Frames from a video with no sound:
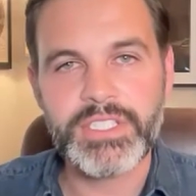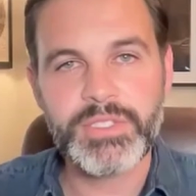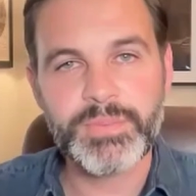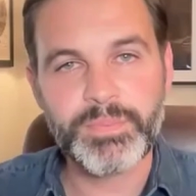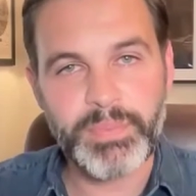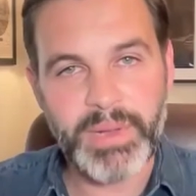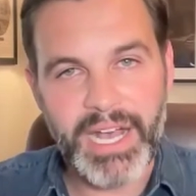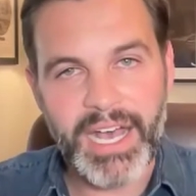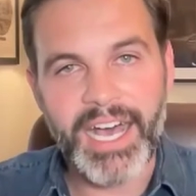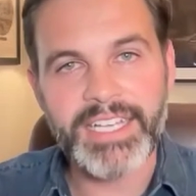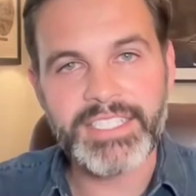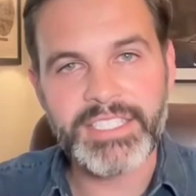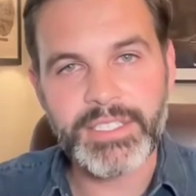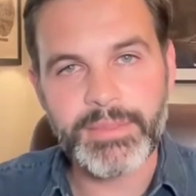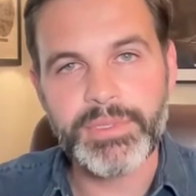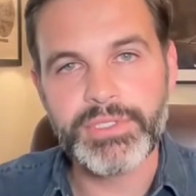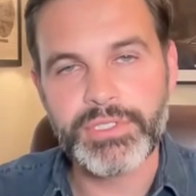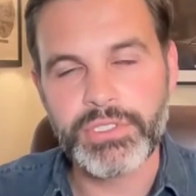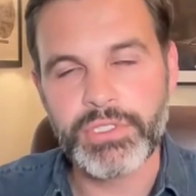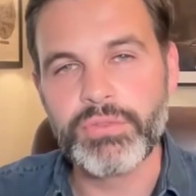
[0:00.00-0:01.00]
It's
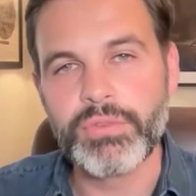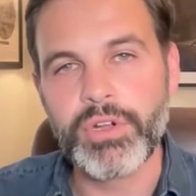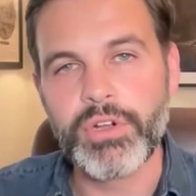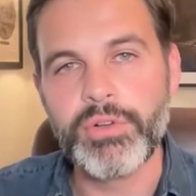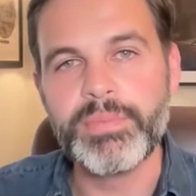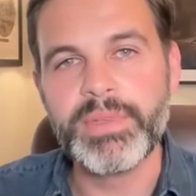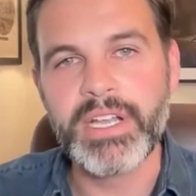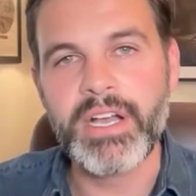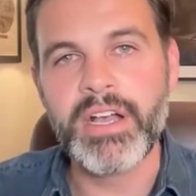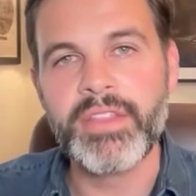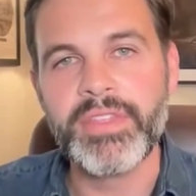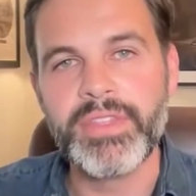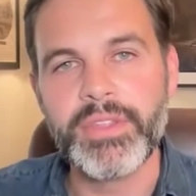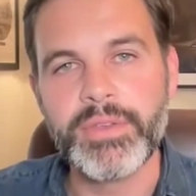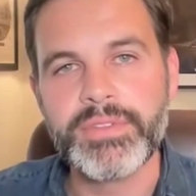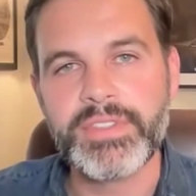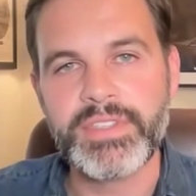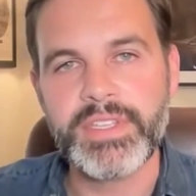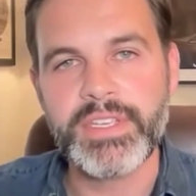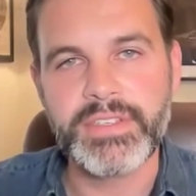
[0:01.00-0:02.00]
possible to grow beyond
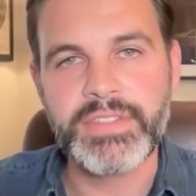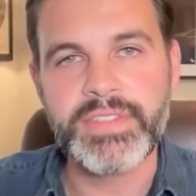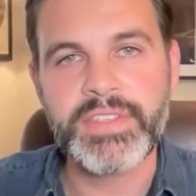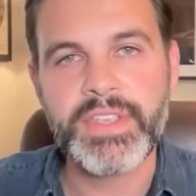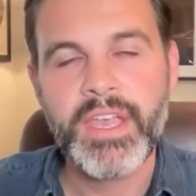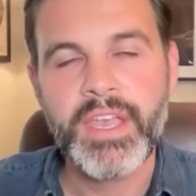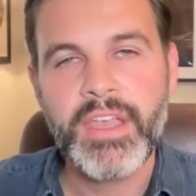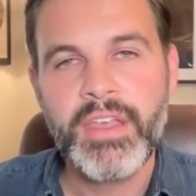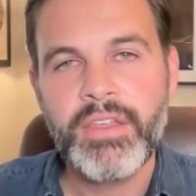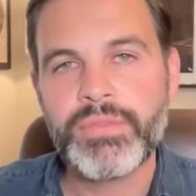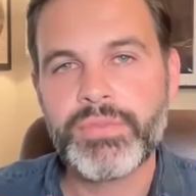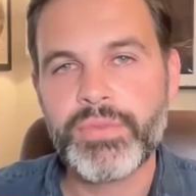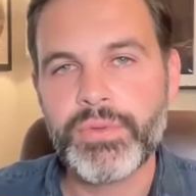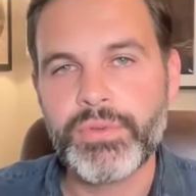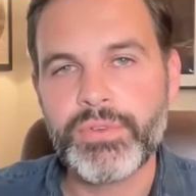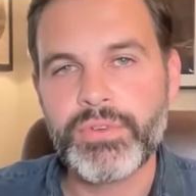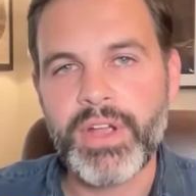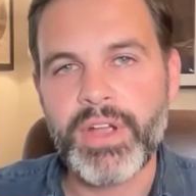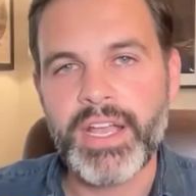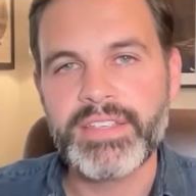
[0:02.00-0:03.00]
those things
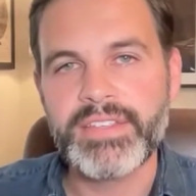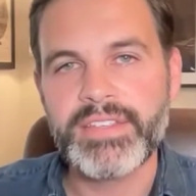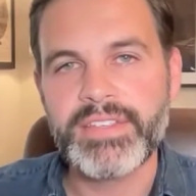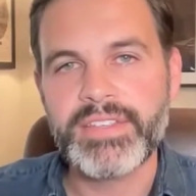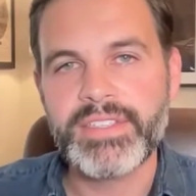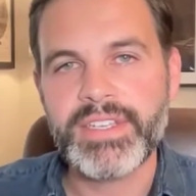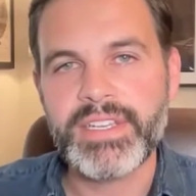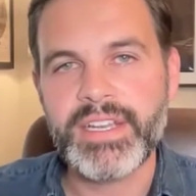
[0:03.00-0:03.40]
through Christ.